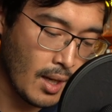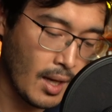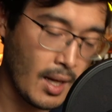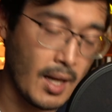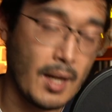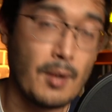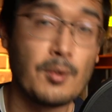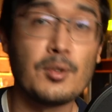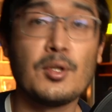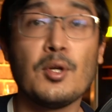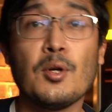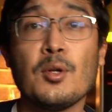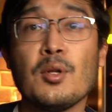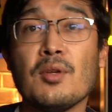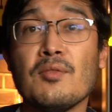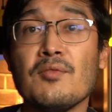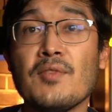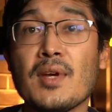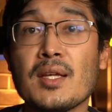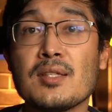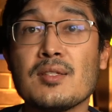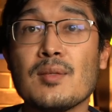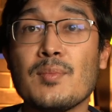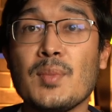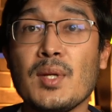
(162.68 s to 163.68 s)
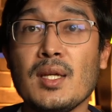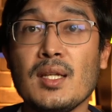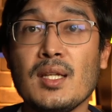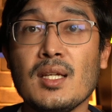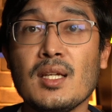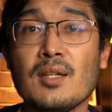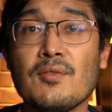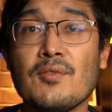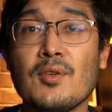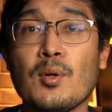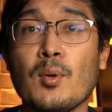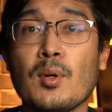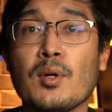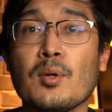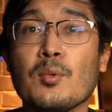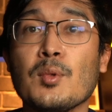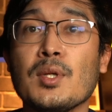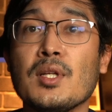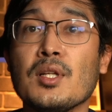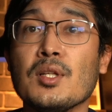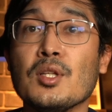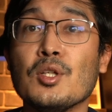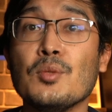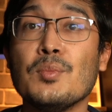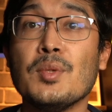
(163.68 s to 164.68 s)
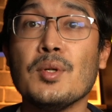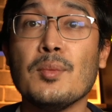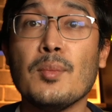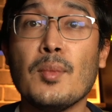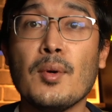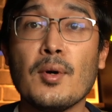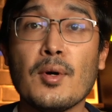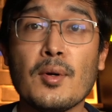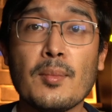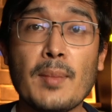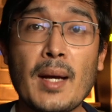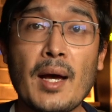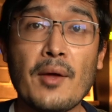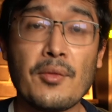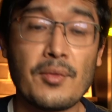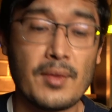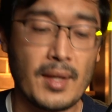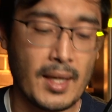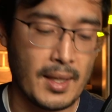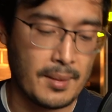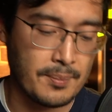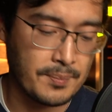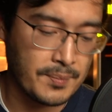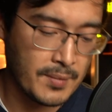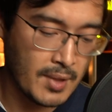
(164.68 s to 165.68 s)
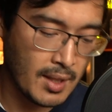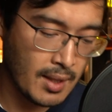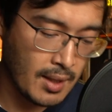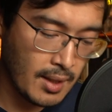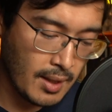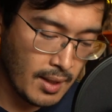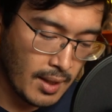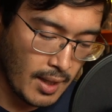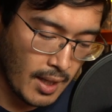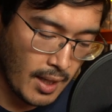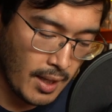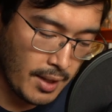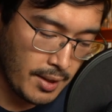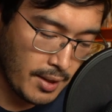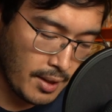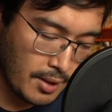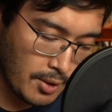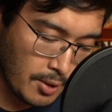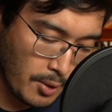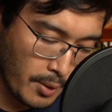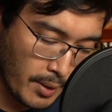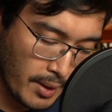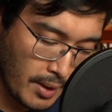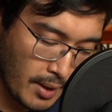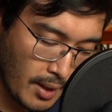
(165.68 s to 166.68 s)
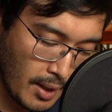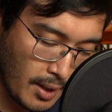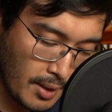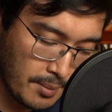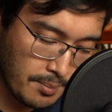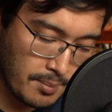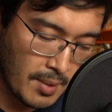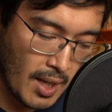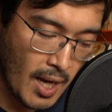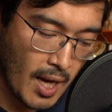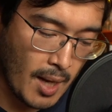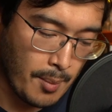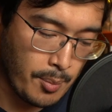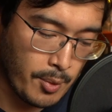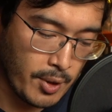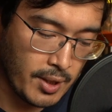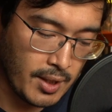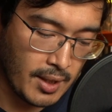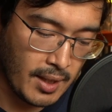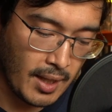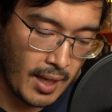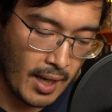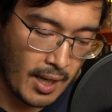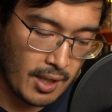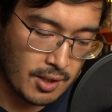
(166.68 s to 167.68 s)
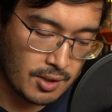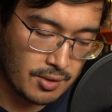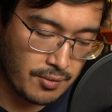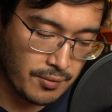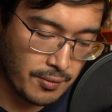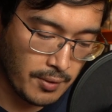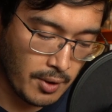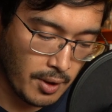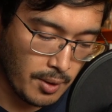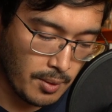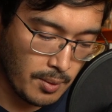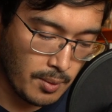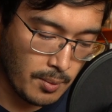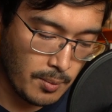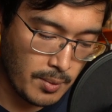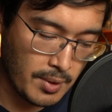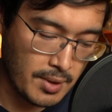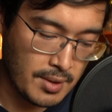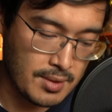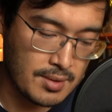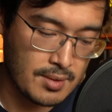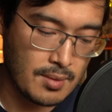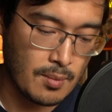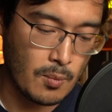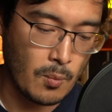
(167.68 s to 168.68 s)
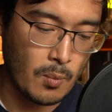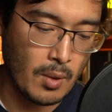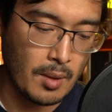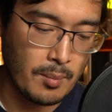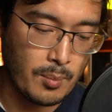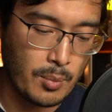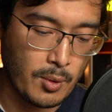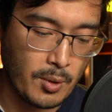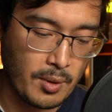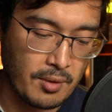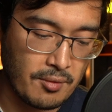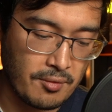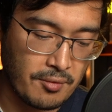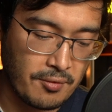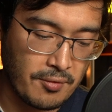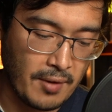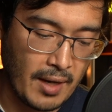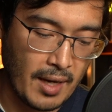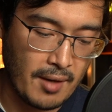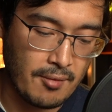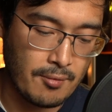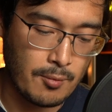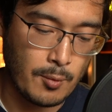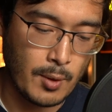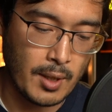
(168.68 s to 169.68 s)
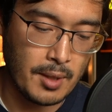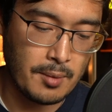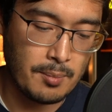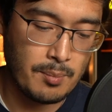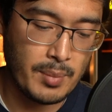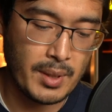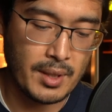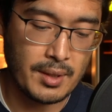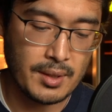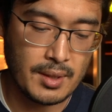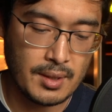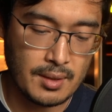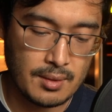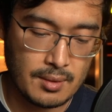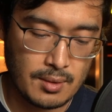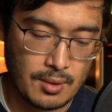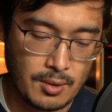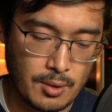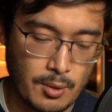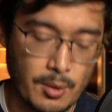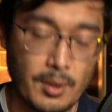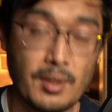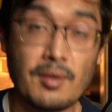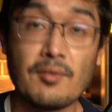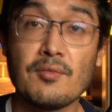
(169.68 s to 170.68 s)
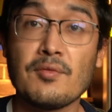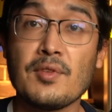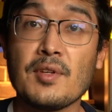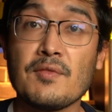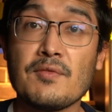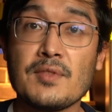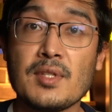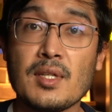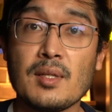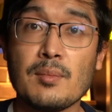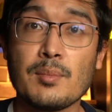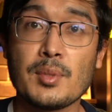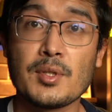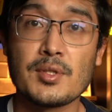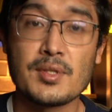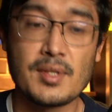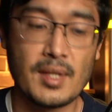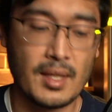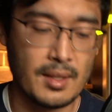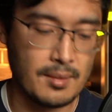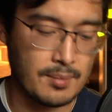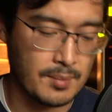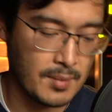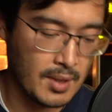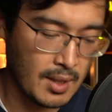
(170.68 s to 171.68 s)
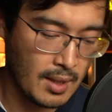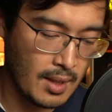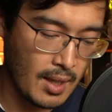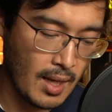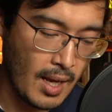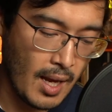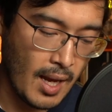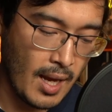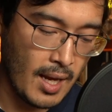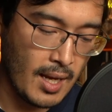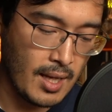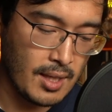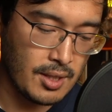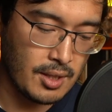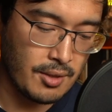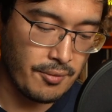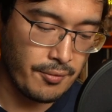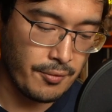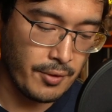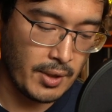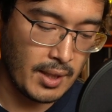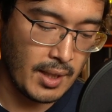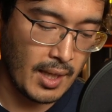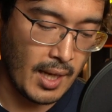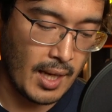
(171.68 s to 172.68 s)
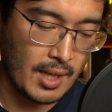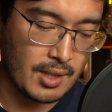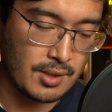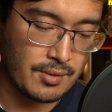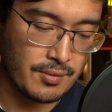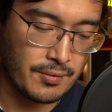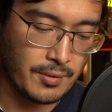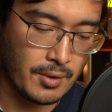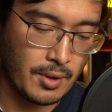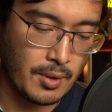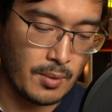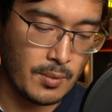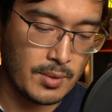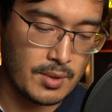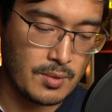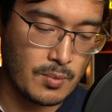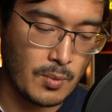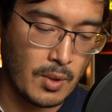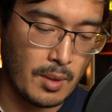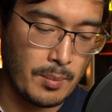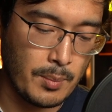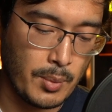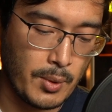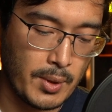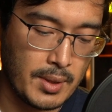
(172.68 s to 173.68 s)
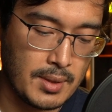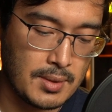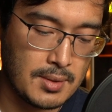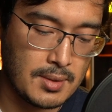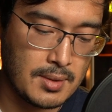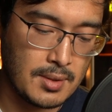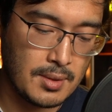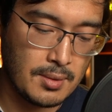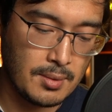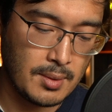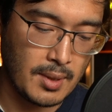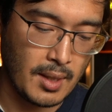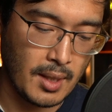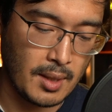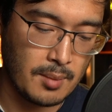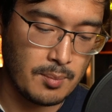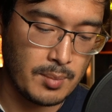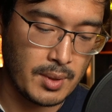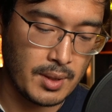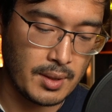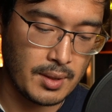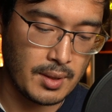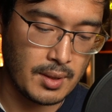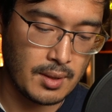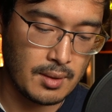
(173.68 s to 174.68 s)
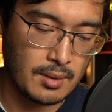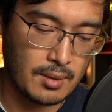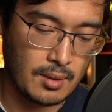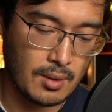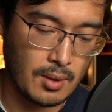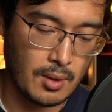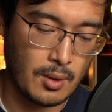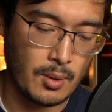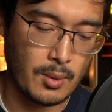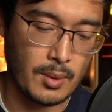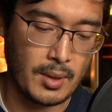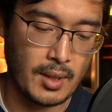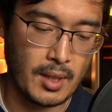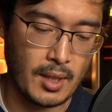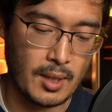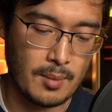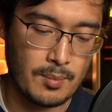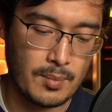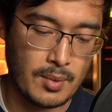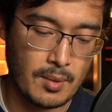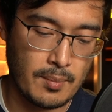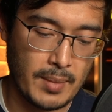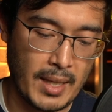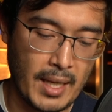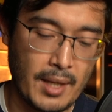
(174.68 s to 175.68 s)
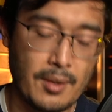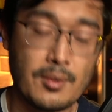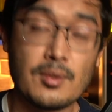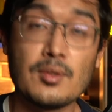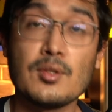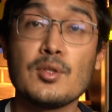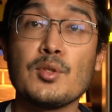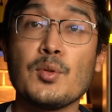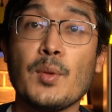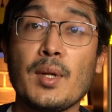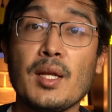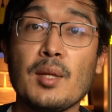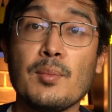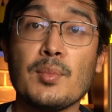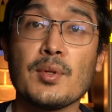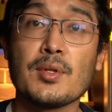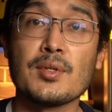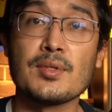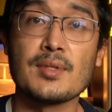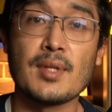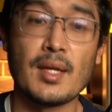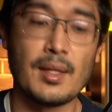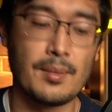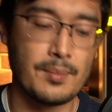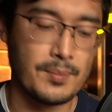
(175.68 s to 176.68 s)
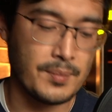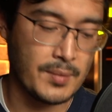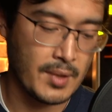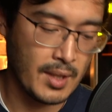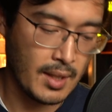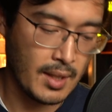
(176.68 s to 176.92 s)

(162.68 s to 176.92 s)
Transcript: I would go to Investopedia if you want to read a little bit more about that. Then going on, operating cash flow was $1.51 billion, growing 15%, and the free cash flow was $1.29 billion, going up about 20%.